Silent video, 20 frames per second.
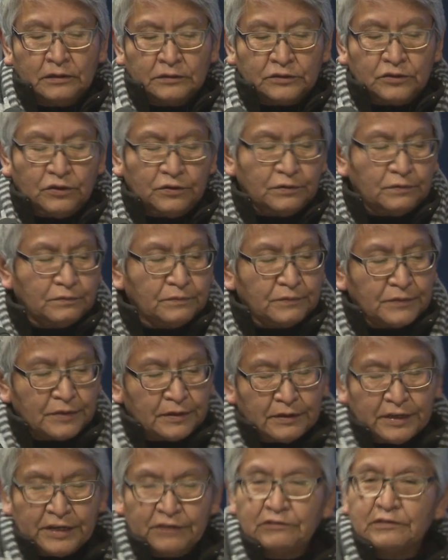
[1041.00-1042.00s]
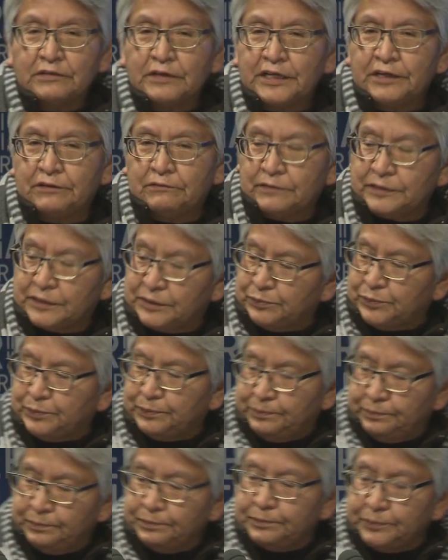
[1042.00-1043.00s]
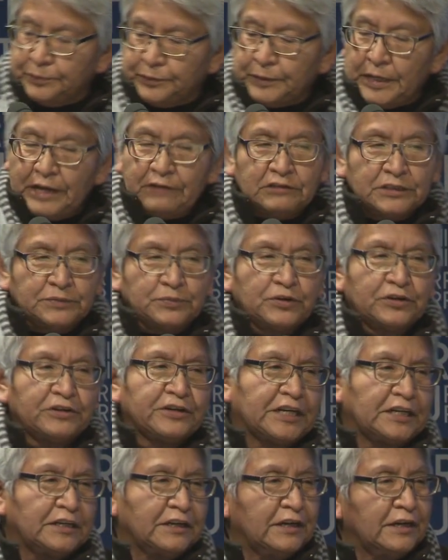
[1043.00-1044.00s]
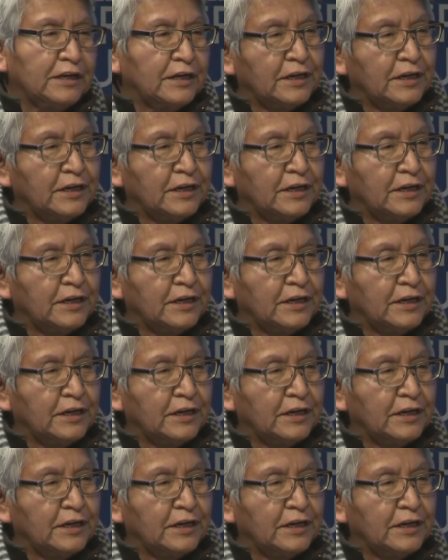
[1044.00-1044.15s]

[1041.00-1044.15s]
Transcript: So it was buried.